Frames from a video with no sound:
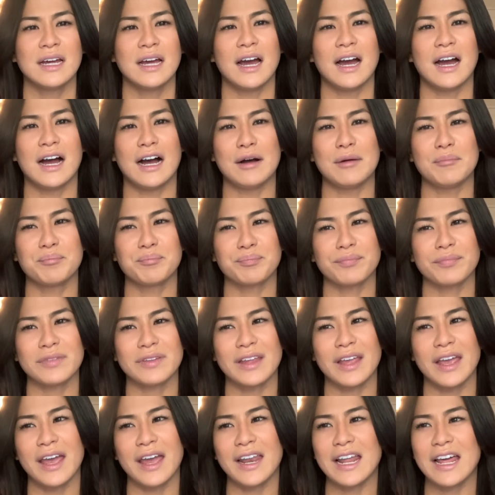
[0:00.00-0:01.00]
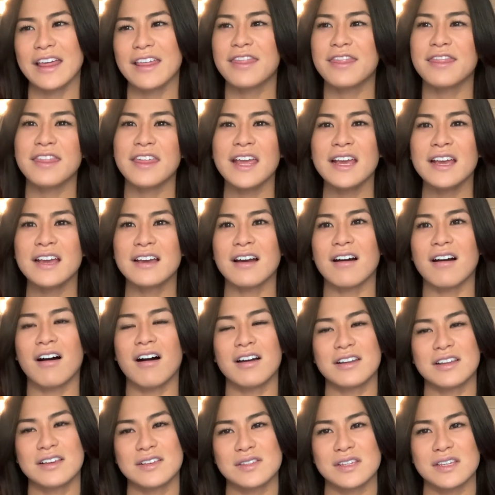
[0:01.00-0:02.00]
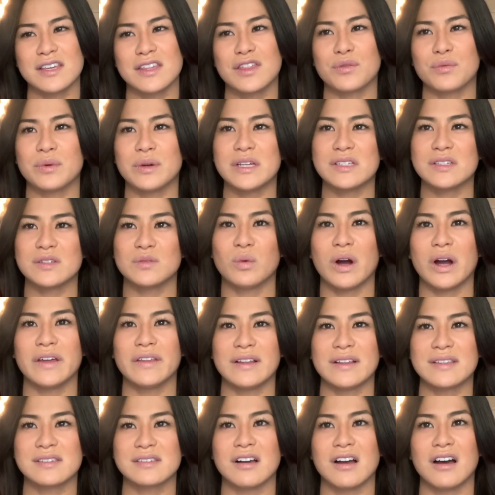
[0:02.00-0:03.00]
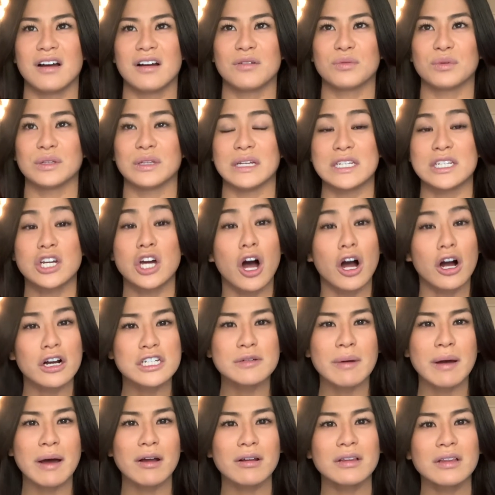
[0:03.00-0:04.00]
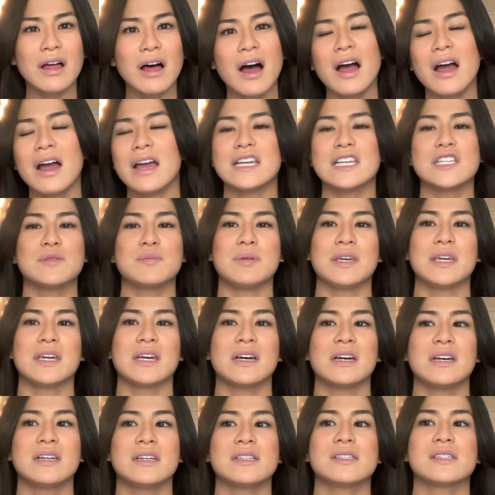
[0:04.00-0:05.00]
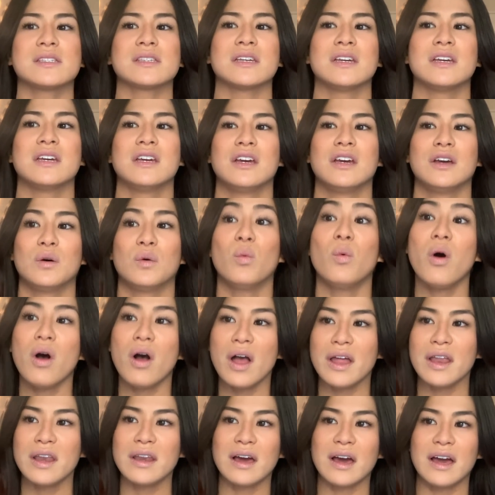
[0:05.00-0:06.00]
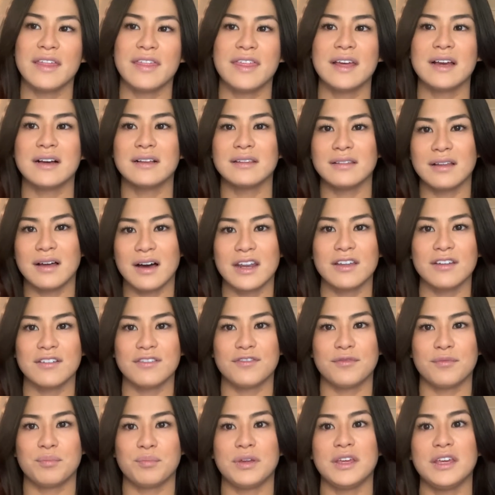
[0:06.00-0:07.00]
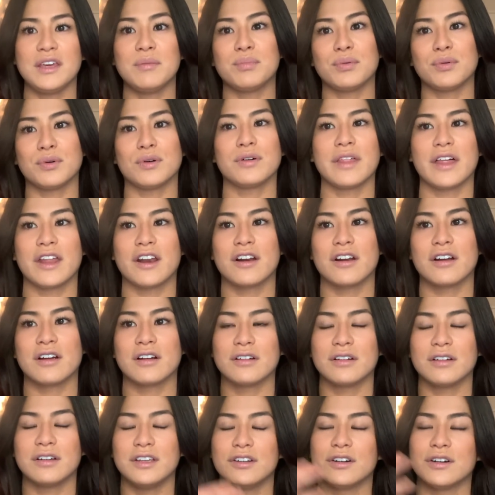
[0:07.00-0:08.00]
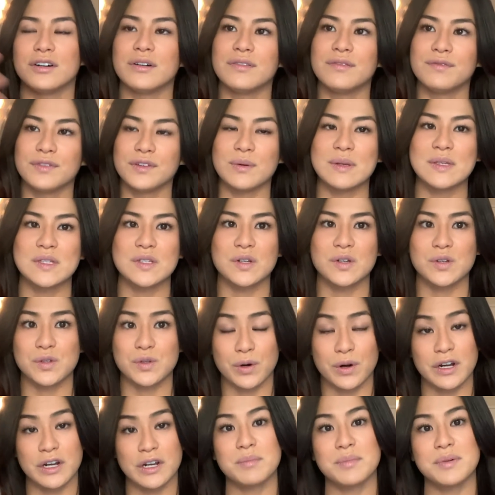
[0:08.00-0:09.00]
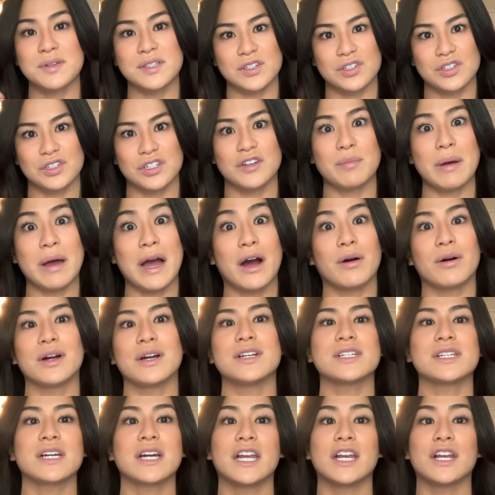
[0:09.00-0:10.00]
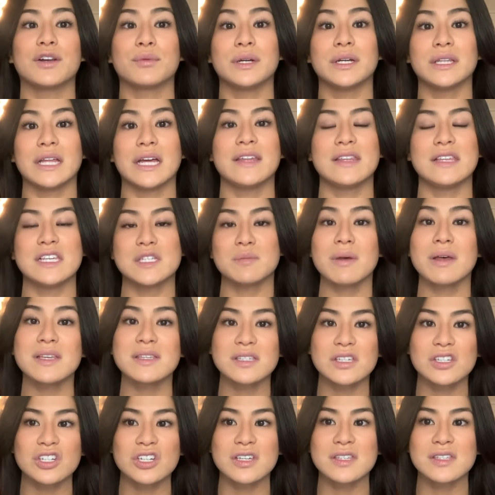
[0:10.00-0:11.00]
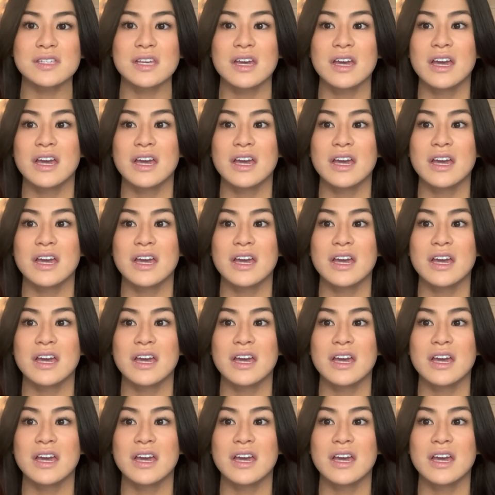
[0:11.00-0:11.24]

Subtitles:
And I think, honestly, the reason why that's not really talked about a lot is because, one, I think a lot of people that are, influencers or in a position of power to kind of relay these messages,